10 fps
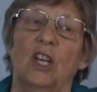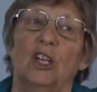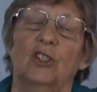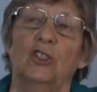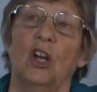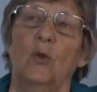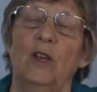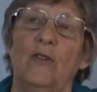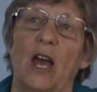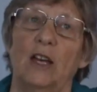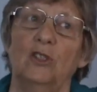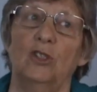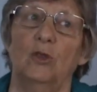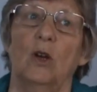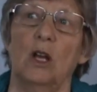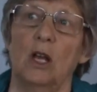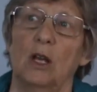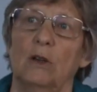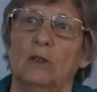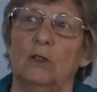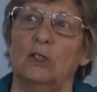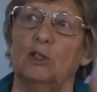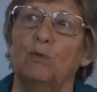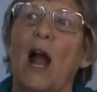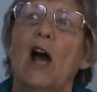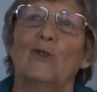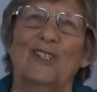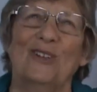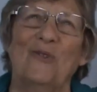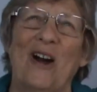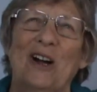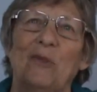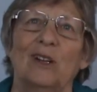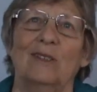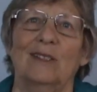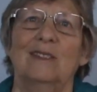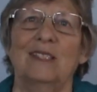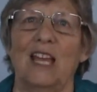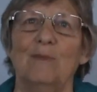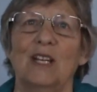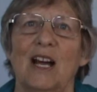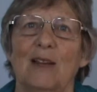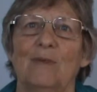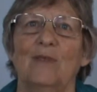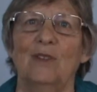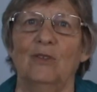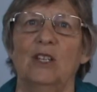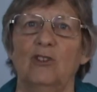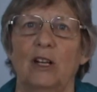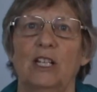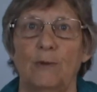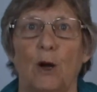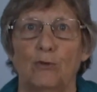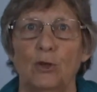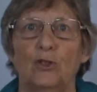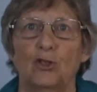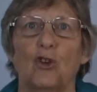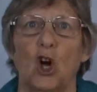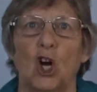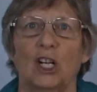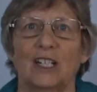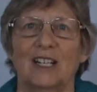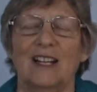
Mm-hmm. So we've had to sprout while we're at the same time, you know, trying to keep our roots strong.